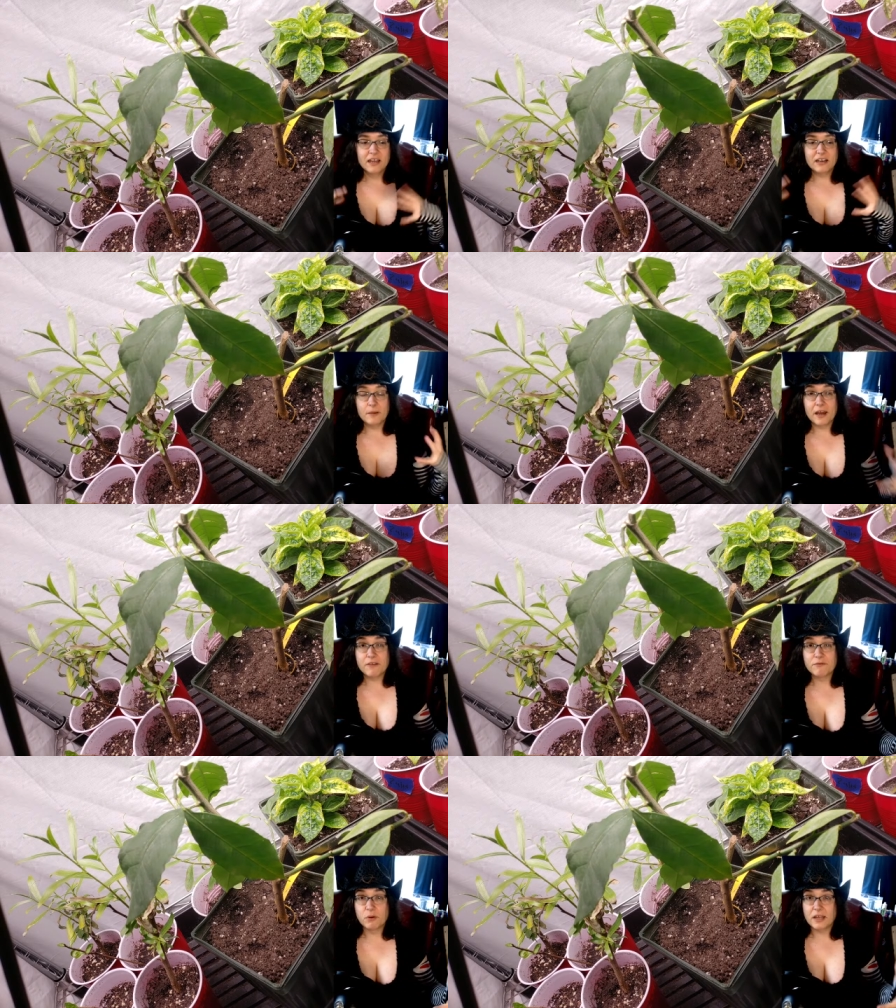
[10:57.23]
Now I'm out
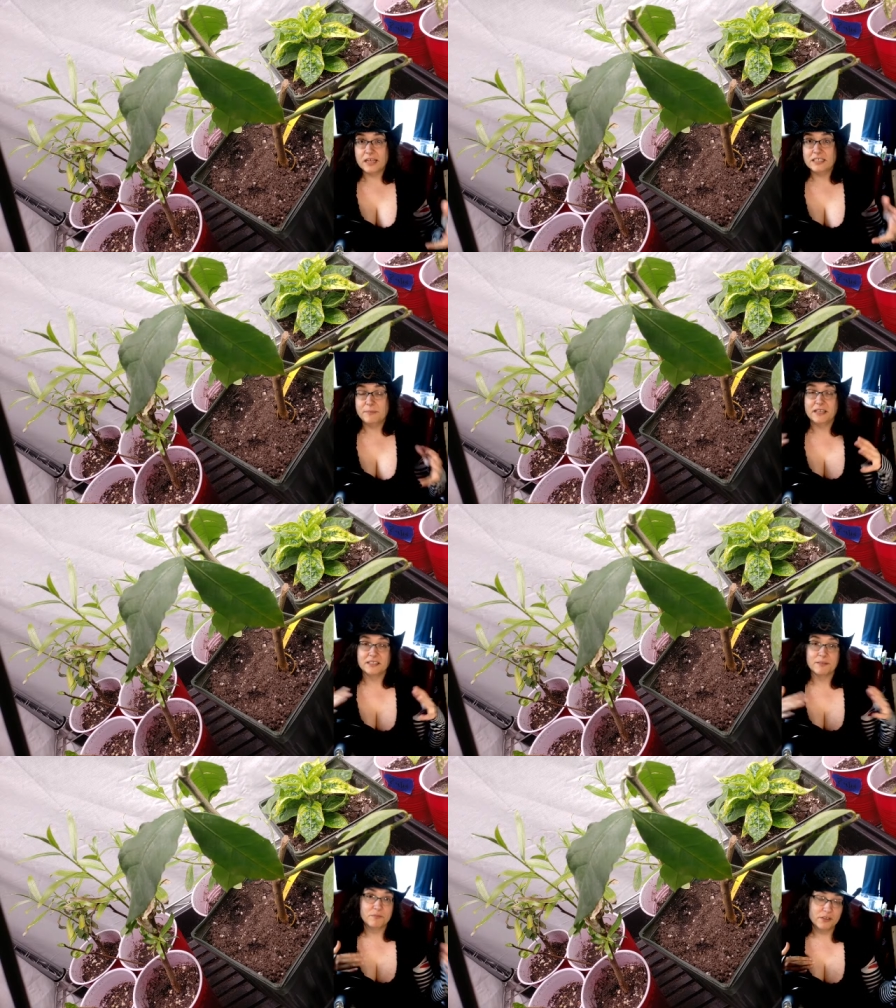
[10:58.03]
of grow lights
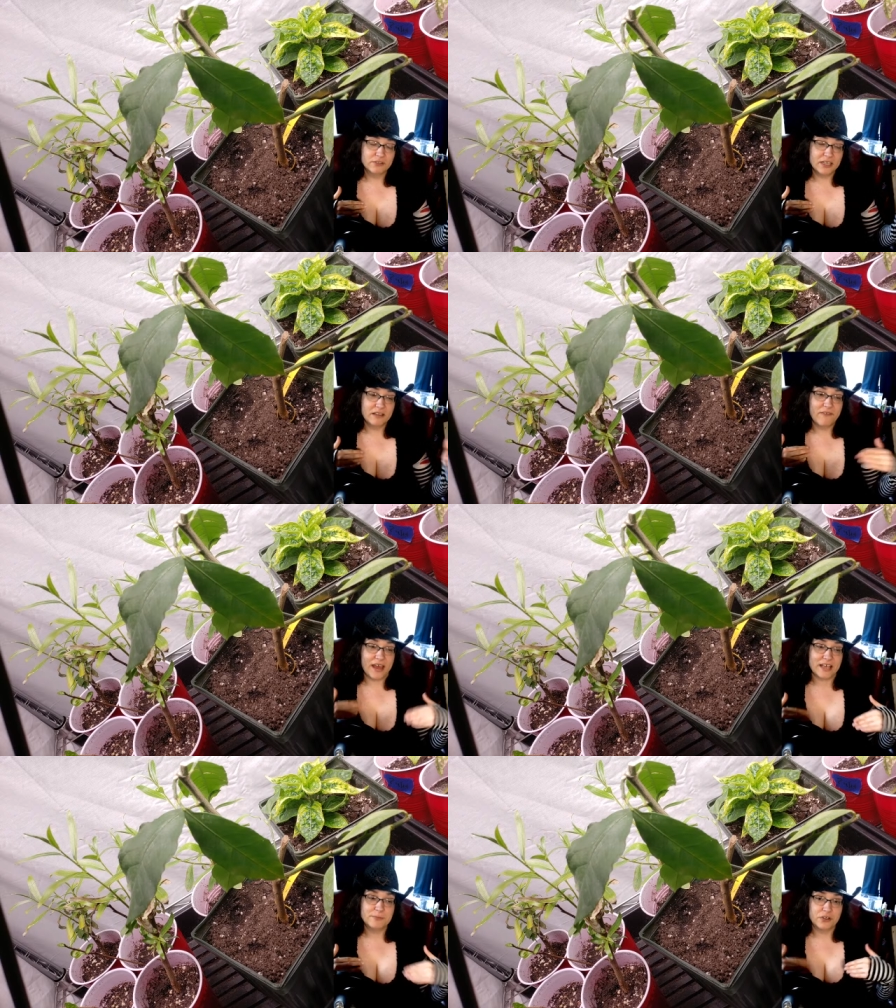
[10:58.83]
because I'm using the
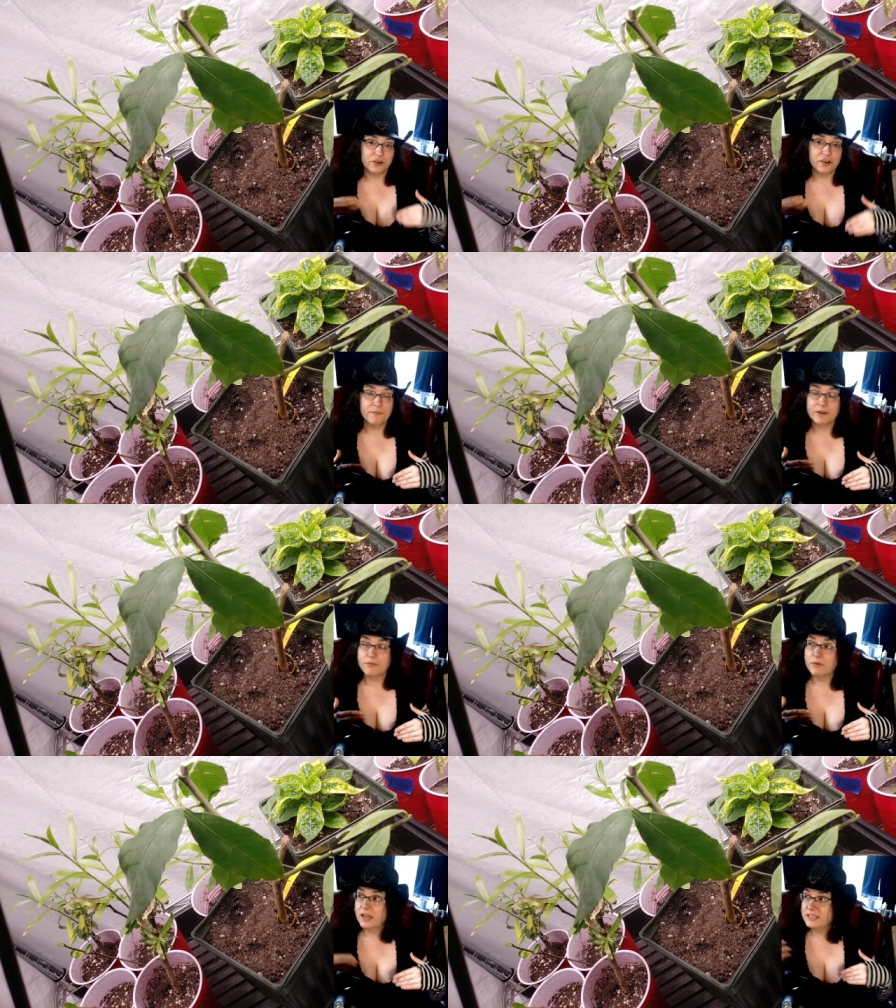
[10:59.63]
vast majority of my
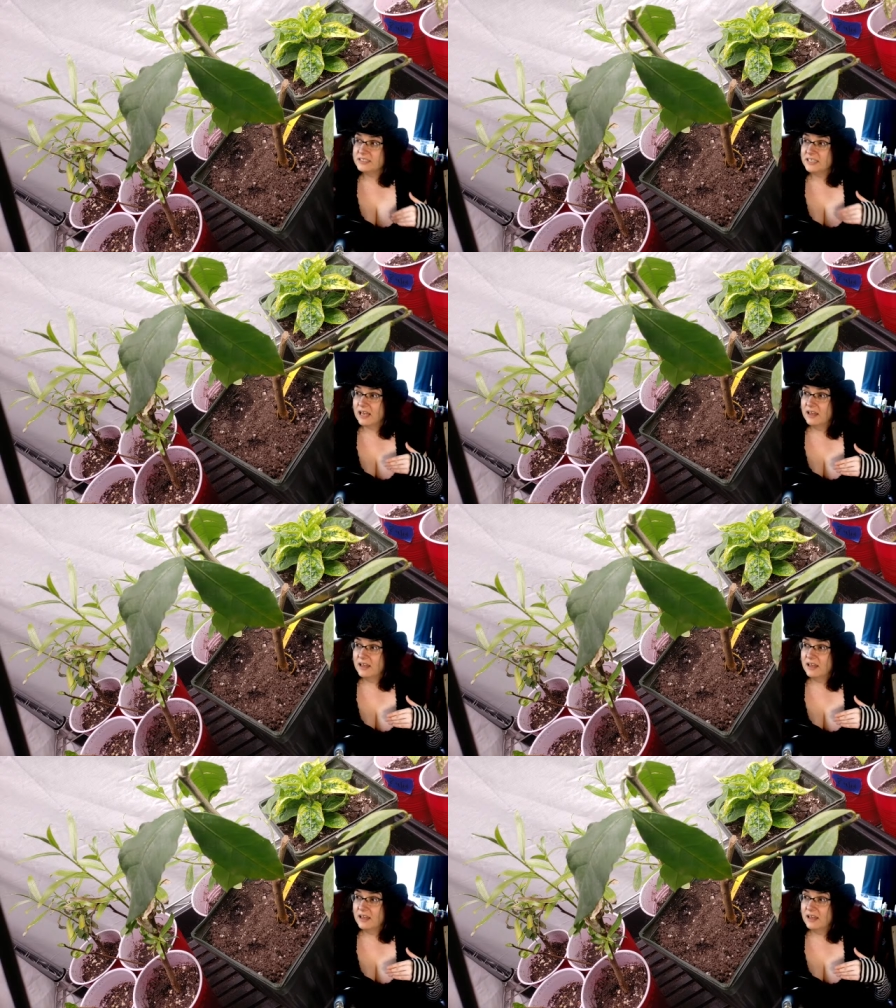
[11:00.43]
grow lights